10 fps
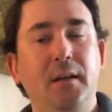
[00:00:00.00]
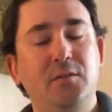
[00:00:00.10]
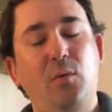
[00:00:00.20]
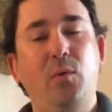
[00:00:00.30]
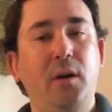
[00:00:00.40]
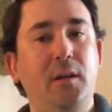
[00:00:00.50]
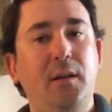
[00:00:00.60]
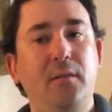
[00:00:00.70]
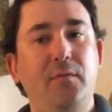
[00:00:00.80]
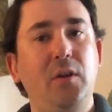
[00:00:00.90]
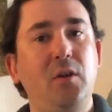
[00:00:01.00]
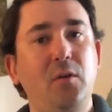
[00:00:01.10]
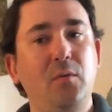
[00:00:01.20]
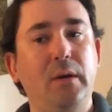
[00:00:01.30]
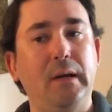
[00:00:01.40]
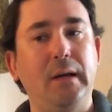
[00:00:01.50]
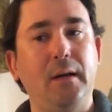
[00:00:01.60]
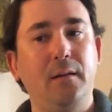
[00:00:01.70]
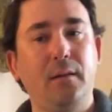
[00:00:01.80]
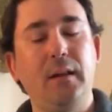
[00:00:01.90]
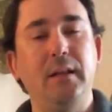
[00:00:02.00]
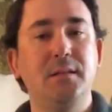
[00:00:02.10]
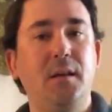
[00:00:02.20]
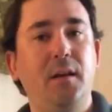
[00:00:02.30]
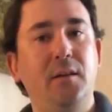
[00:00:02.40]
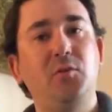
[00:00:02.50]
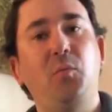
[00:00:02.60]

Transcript: so I wanted to give you a little insight into